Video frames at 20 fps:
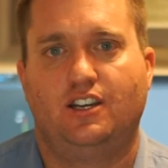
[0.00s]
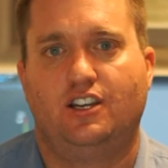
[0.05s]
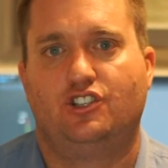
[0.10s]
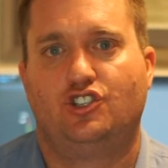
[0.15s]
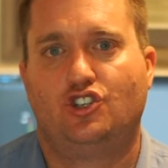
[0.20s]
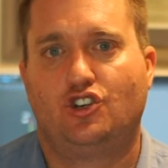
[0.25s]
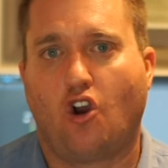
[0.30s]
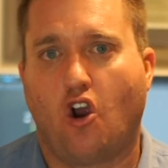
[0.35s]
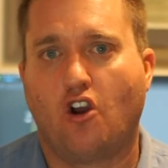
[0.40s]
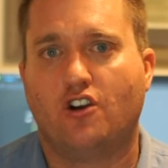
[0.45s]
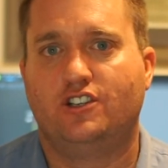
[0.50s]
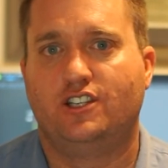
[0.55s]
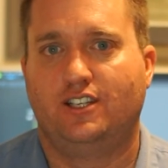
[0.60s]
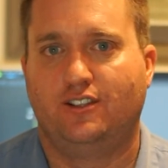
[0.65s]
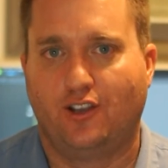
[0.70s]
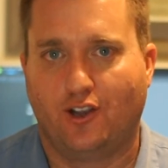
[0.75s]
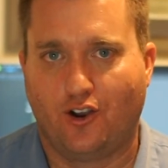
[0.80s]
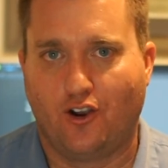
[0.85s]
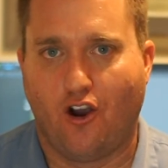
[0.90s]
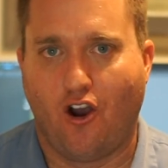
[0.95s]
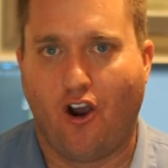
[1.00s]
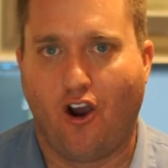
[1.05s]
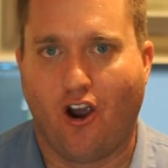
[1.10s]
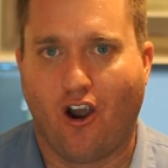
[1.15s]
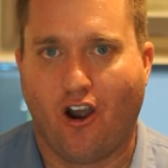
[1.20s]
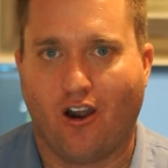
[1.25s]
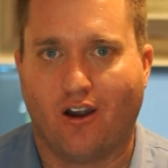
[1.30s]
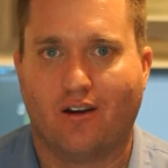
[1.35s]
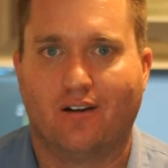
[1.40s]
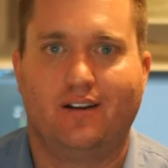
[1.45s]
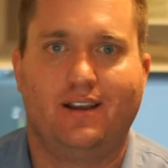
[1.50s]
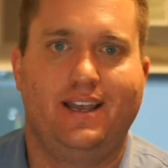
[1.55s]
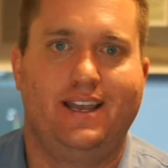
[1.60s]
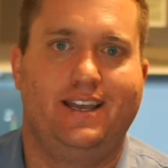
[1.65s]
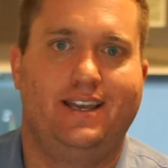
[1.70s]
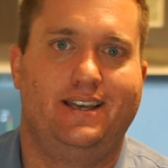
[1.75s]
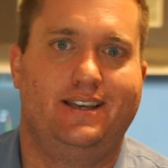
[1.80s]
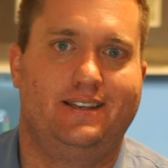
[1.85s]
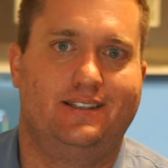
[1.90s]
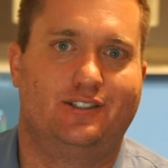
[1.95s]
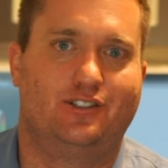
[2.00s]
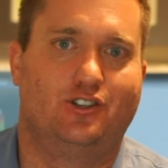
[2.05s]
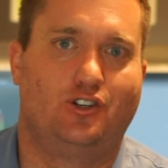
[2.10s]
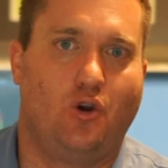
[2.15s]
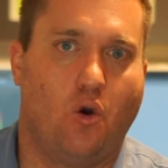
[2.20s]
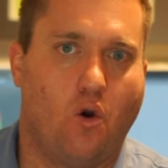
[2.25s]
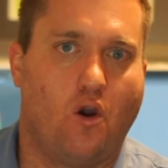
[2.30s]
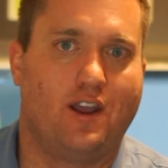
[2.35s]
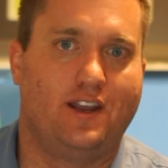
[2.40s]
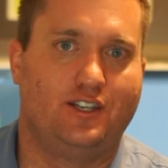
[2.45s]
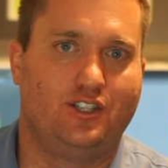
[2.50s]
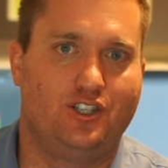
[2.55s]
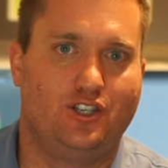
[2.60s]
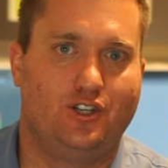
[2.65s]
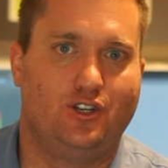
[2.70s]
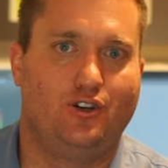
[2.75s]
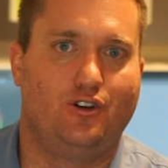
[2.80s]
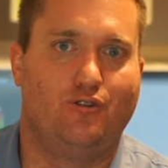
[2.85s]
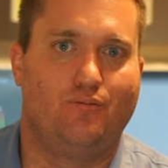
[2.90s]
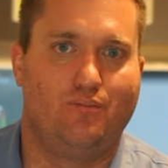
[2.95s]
charging the car is going to